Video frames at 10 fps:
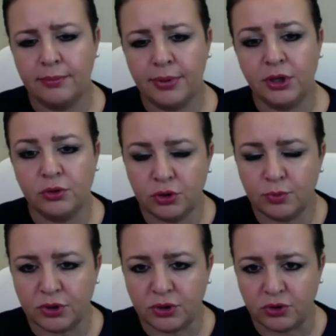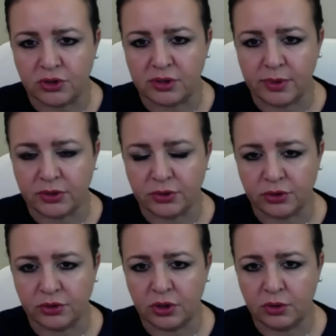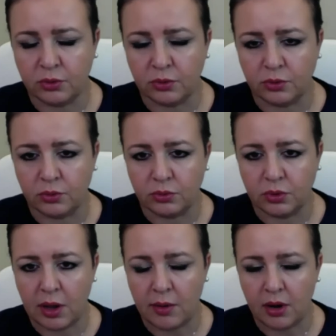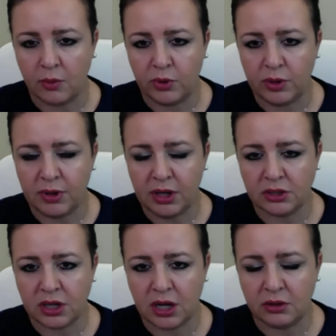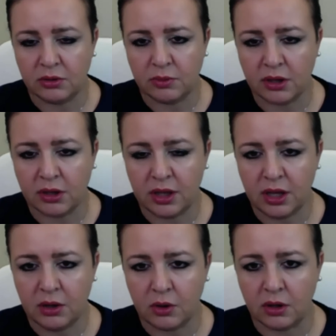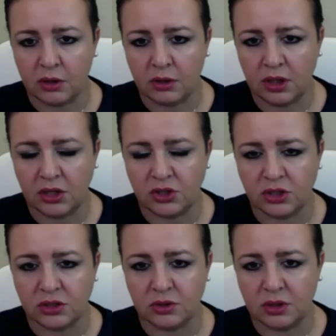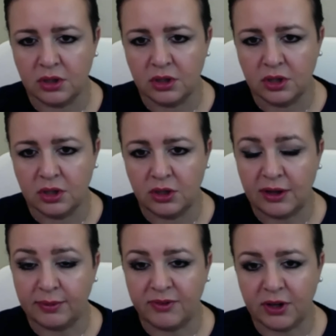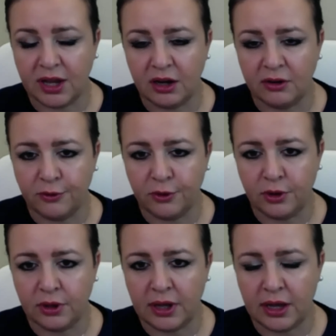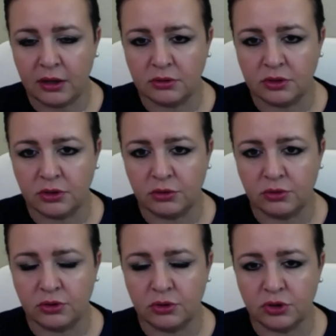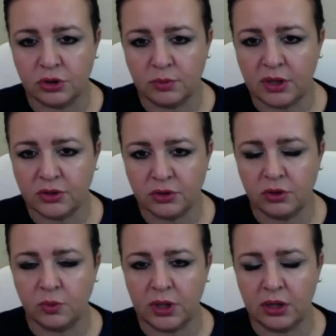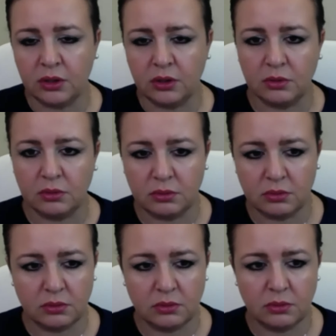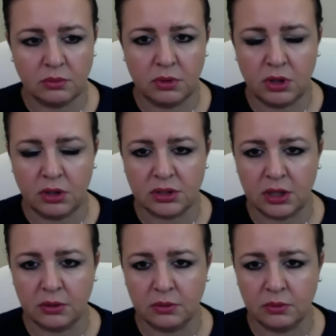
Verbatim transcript: But you do put sutures in the muscle. So uh, are we being taught the wrong thing or it's just you have to be very careful how to suture muscle. What what do you say?